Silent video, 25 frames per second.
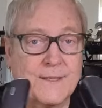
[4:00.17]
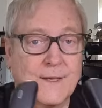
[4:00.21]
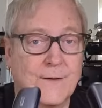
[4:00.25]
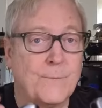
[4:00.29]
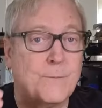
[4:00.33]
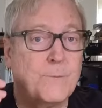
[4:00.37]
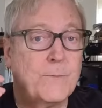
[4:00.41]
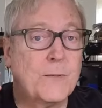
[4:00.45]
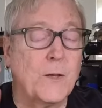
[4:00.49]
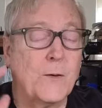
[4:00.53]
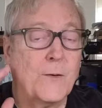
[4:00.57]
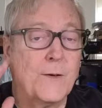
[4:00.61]
this
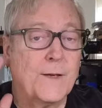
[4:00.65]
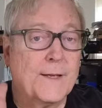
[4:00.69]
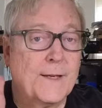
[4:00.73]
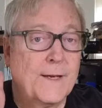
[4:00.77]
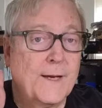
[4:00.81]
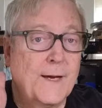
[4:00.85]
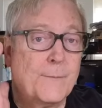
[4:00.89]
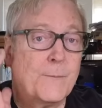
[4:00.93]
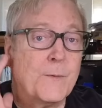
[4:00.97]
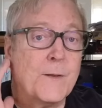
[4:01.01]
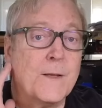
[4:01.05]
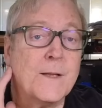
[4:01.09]
stuff
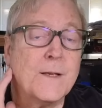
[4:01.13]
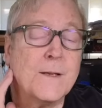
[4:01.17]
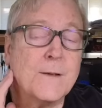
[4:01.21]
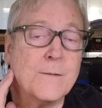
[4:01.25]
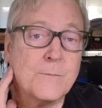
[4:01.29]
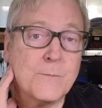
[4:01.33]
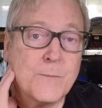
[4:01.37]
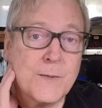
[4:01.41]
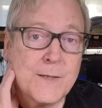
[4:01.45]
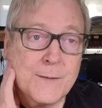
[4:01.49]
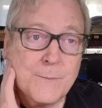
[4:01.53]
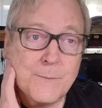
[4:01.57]
blowing up.
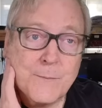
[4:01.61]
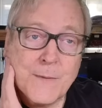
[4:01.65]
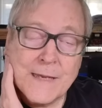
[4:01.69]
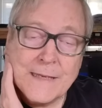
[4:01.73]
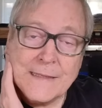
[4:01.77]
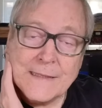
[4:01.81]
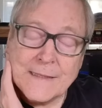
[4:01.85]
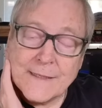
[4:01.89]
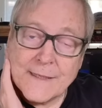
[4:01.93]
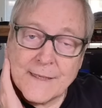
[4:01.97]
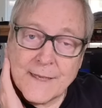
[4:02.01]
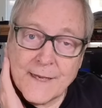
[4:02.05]
But it
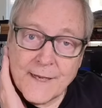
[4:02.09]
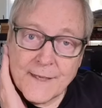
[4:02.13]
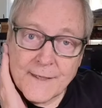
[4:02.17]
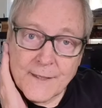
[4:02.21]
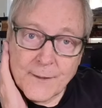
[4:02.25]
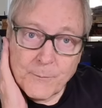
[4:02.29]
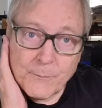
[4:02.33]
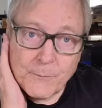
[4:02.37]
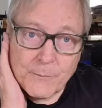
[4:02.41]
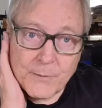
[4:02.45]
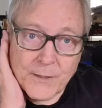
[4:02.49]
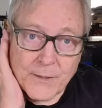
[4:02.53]
mainly
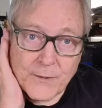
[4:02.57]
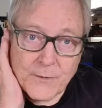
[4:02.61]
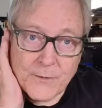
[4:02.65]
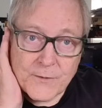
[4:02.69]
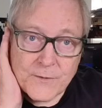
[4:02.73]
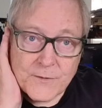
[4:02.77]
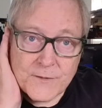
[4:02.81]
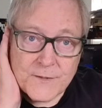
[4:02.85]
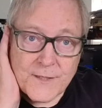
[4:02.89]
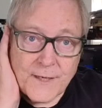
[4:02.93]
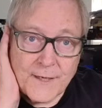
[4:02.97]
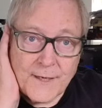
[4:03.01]
kind of
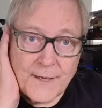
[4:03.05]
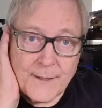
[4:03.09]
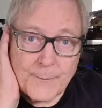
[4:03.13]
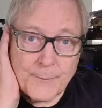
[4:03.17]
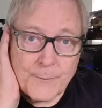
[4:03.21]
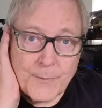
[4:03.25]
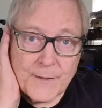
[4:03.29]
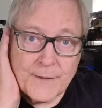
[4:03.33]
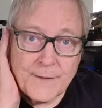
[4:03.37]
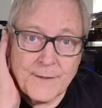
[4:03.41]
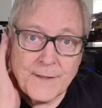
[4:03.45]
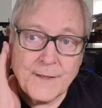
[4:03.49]
blows
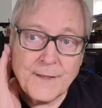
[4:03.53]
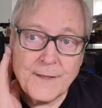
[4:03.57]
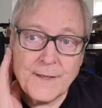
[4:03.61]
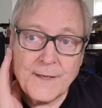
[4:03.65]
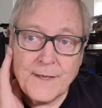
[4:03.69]
up,